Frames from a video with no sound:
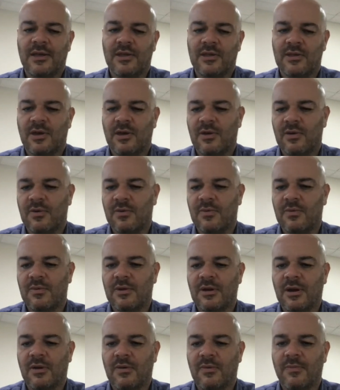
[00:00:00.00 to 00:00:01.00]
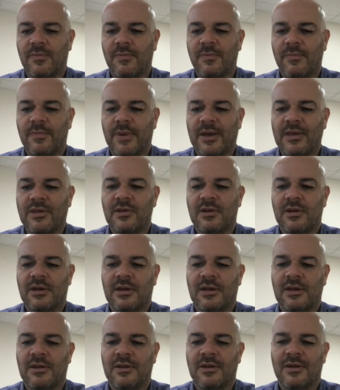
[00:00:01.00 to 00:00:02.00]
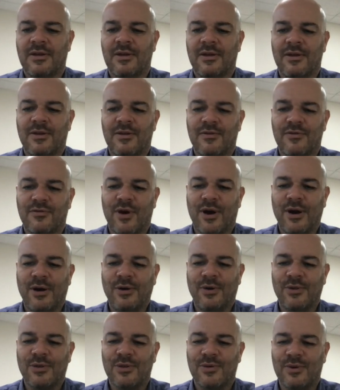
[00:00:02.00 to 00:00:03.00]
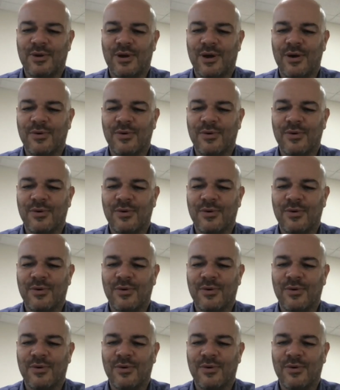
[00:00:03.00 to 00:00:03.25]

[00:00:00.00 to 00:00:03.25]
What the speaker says: So basically trying not to